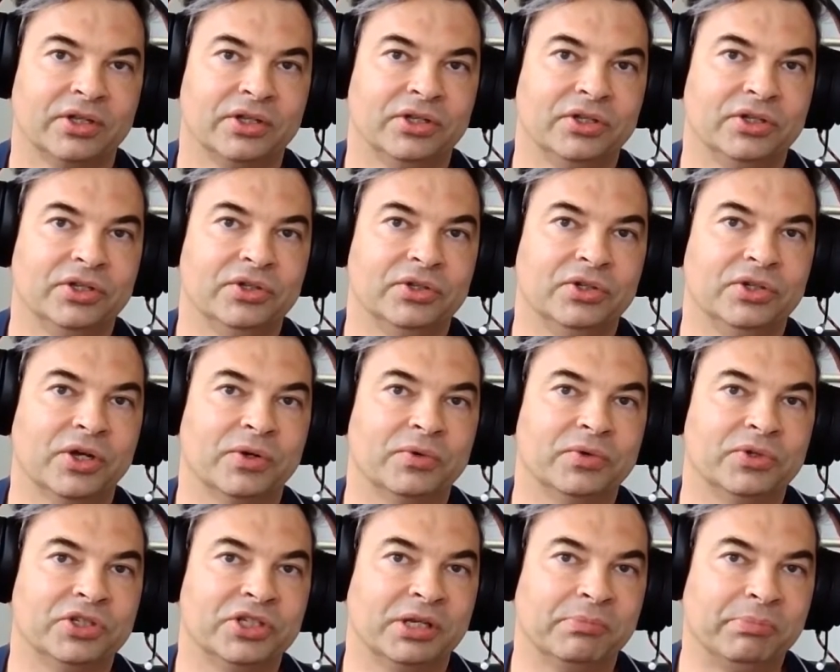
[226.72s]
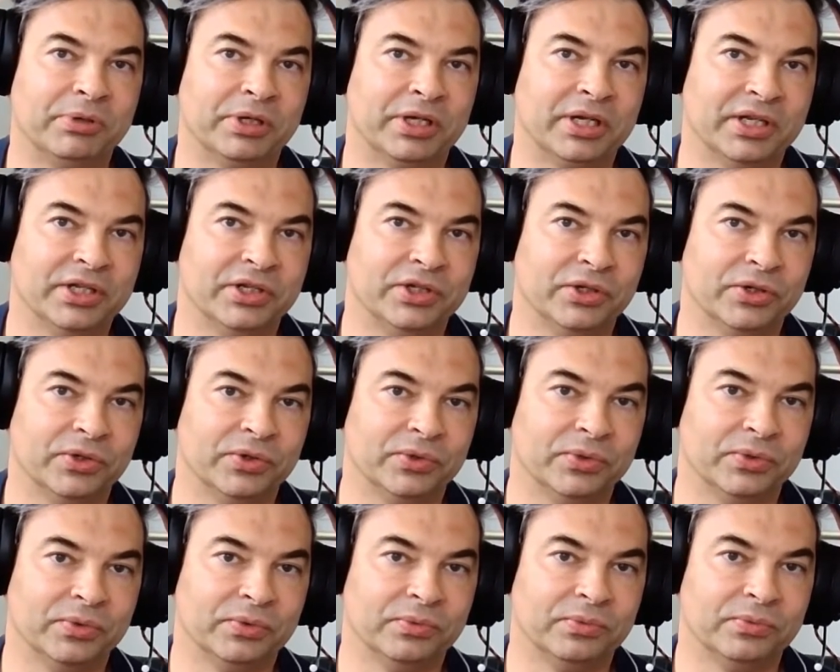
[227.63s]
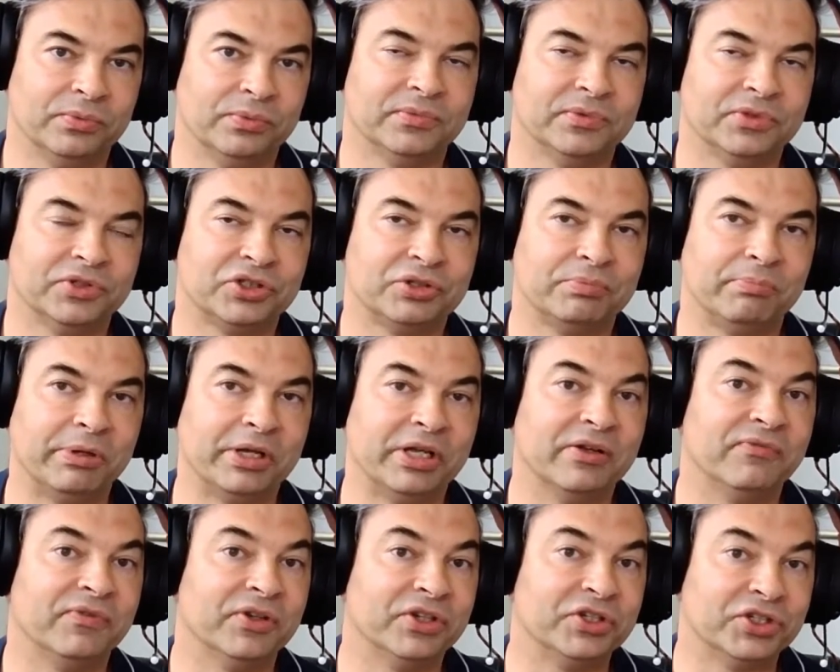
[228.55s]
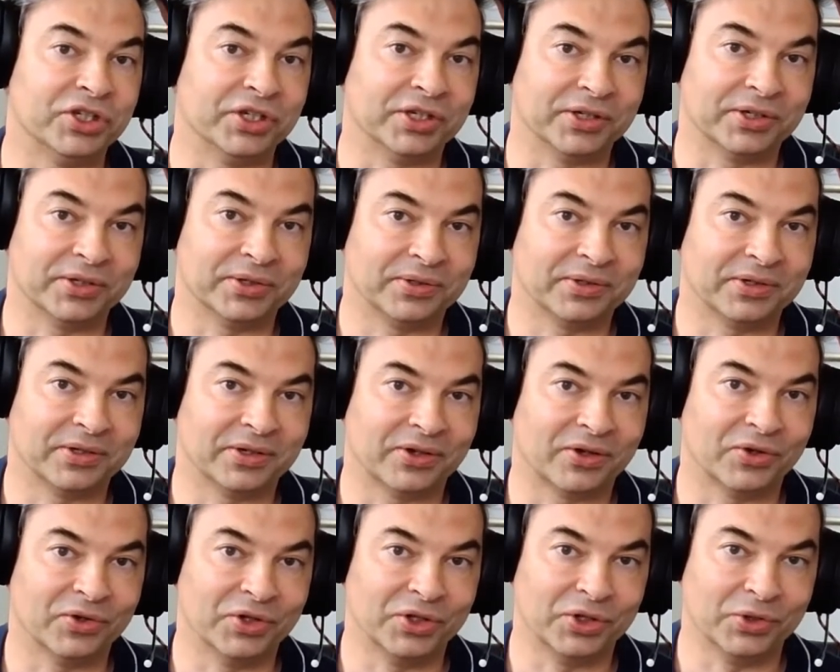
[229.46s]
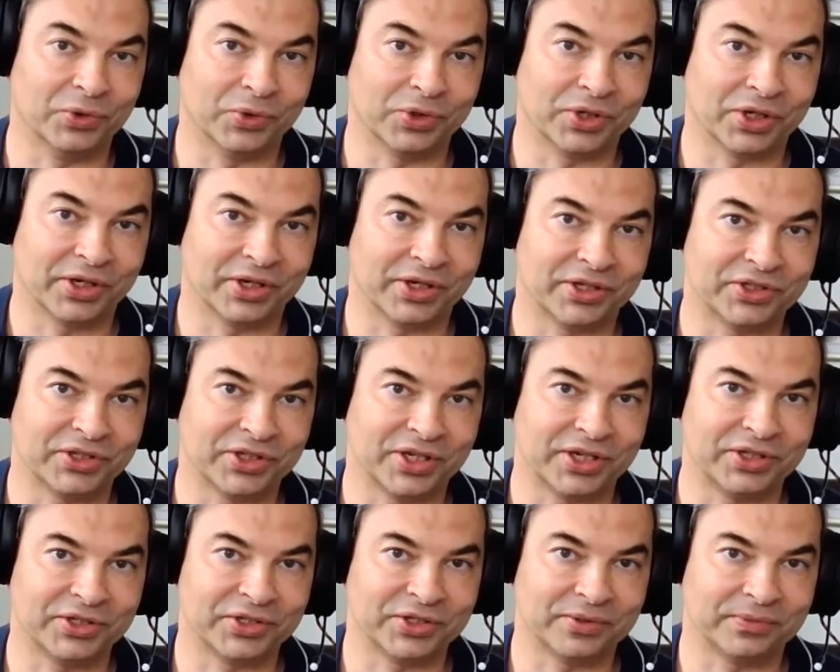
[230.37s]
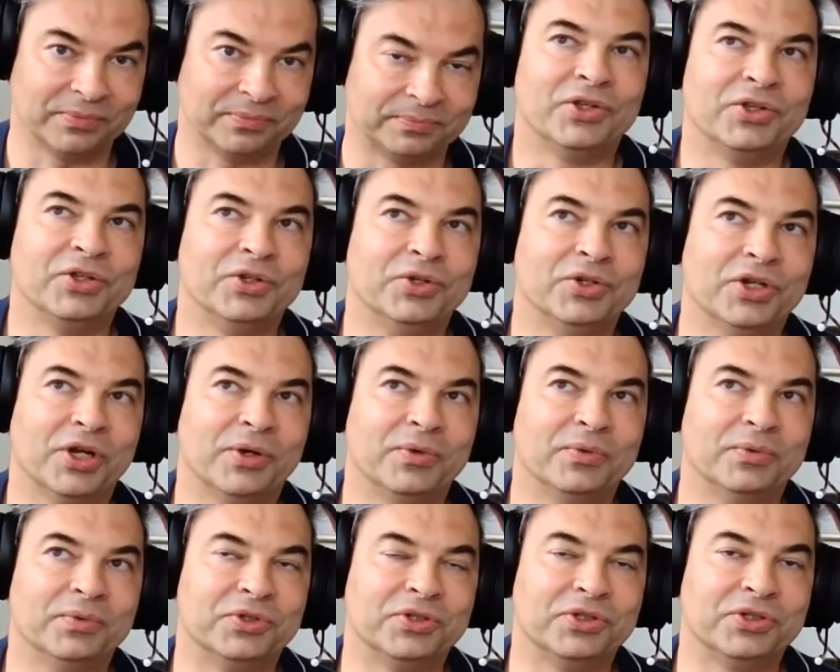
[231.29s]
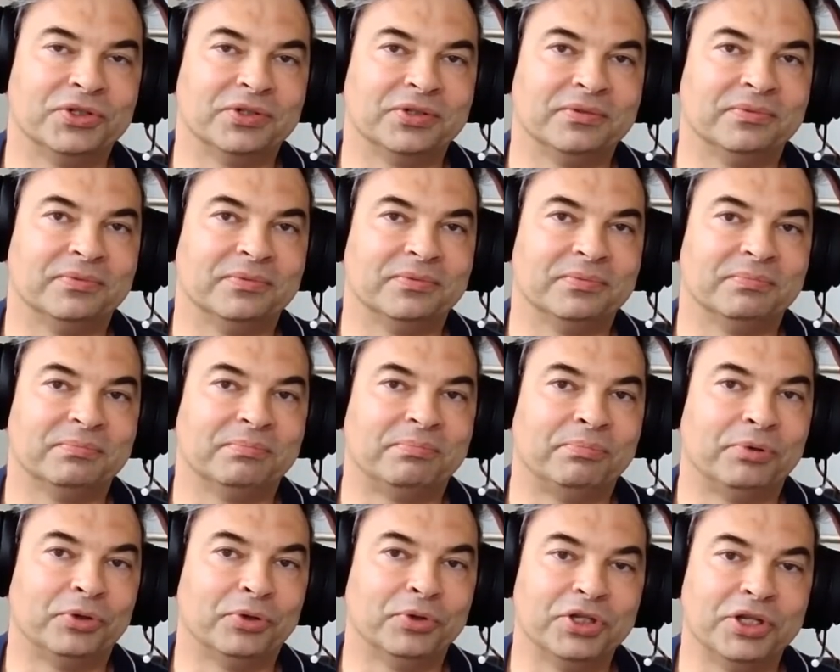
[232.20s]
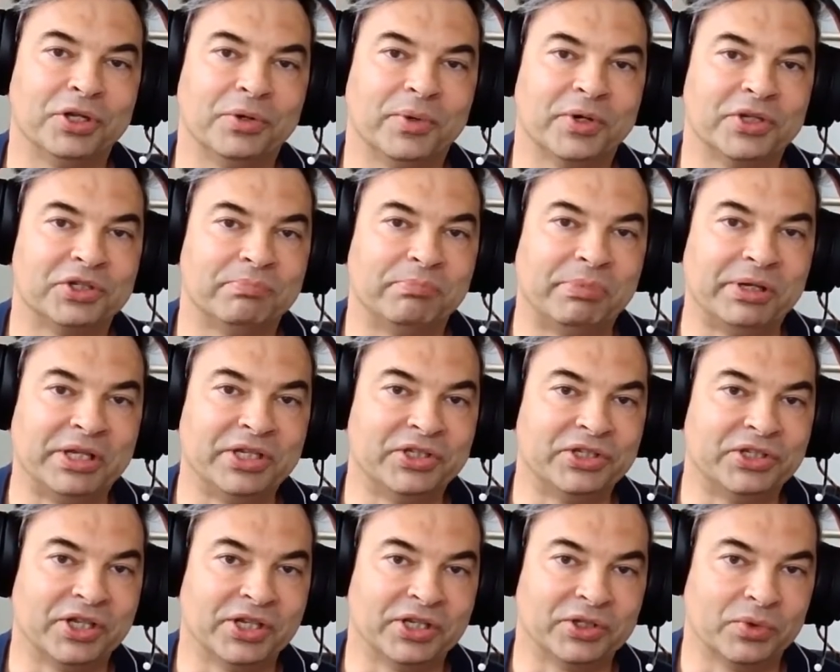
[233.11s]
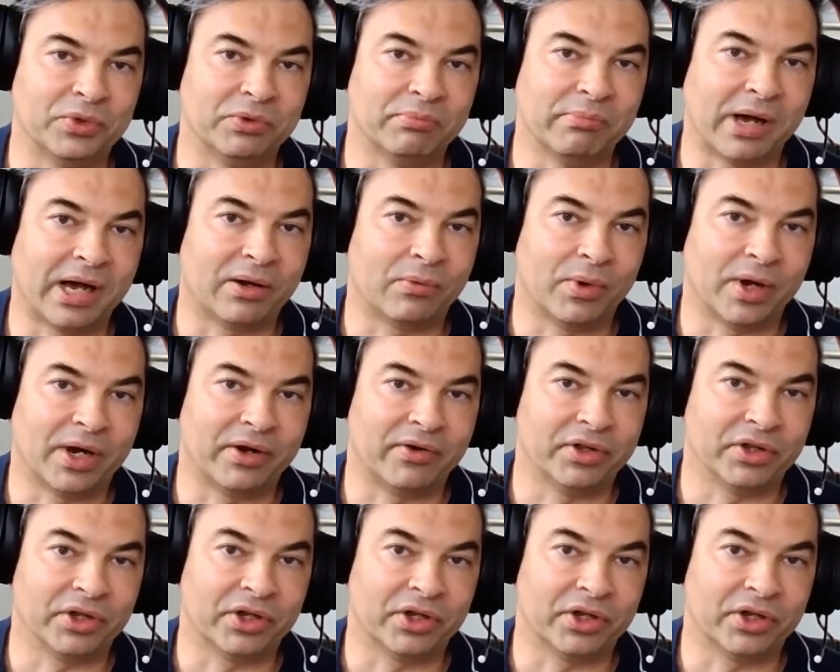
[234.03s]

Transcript: You don't typically do spear phishing on the organization. You don't put USB sticks with malware in the